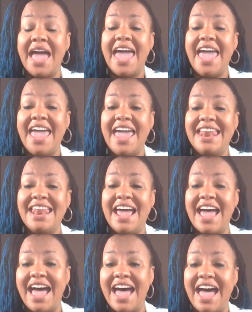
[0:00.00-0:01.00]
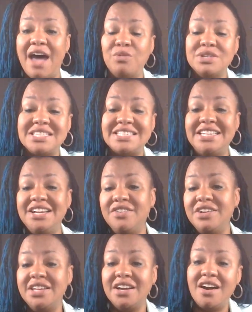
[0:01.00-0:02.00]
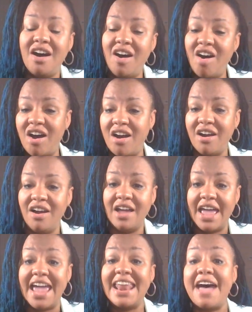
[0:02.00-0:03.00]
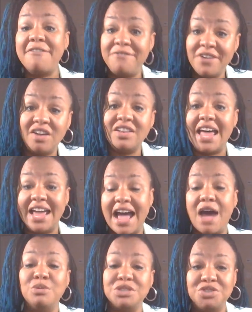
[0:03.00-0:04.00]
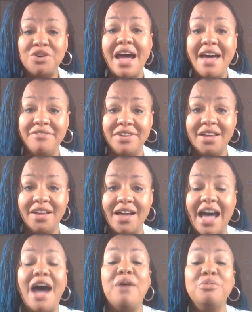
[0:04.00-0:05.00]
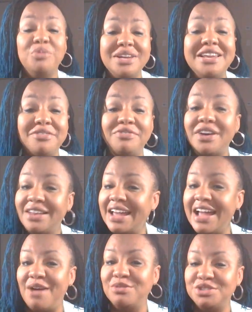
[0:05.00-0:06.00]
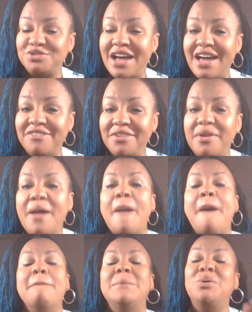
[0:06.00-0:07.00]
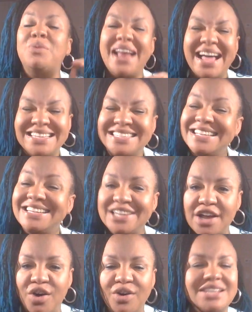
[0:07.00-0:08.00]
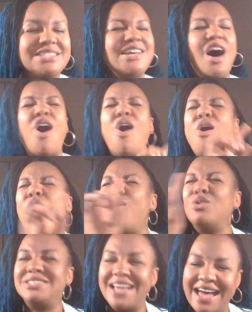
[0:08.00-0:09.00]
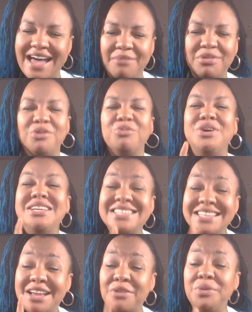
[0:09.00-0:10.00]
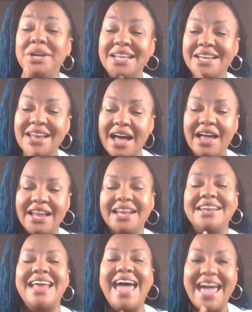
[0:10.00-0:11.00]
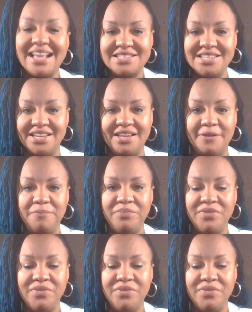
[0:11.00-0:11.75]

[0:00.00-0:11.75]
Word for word: and I was steering the car, and I felt like I was driving. I really felt like I was driving. But what I didn't know is the whole time, the reason that we did not get in the accident